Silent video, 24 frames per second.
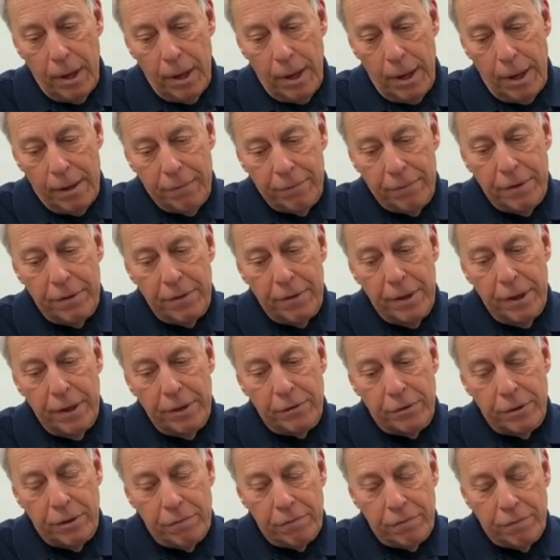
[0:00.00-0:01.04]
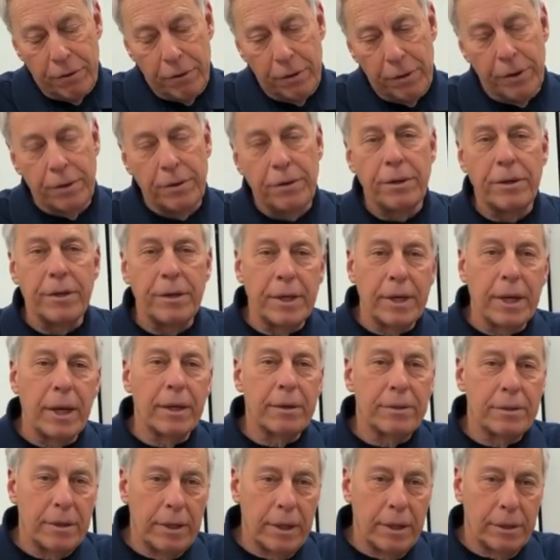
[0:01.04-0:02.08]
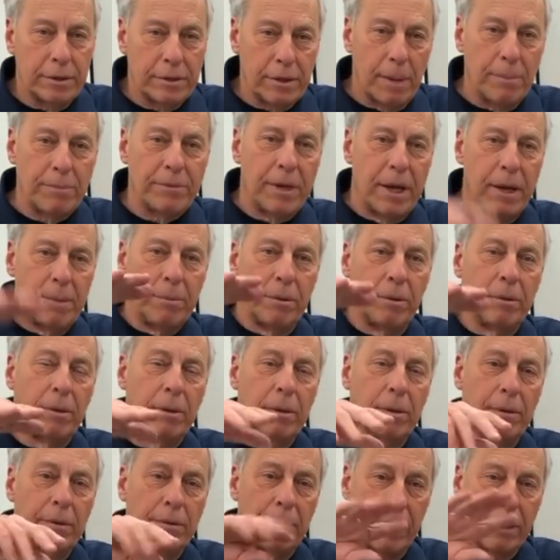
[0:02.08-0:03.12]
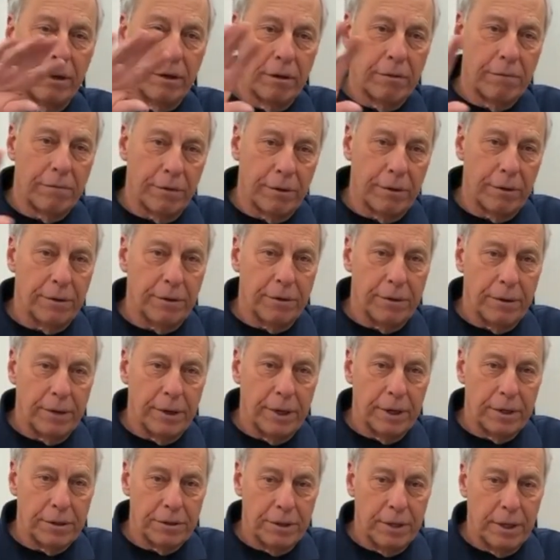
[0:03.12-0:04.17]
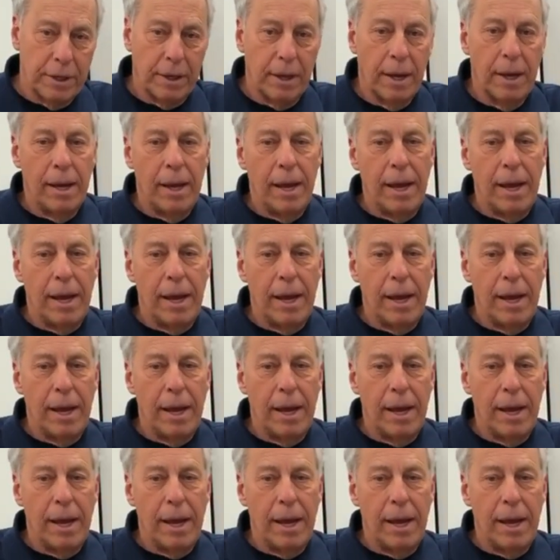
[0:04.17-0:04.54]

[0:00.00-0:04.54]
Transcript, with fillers: everything is converted to DSD. It's upsampled, then converted to DSD.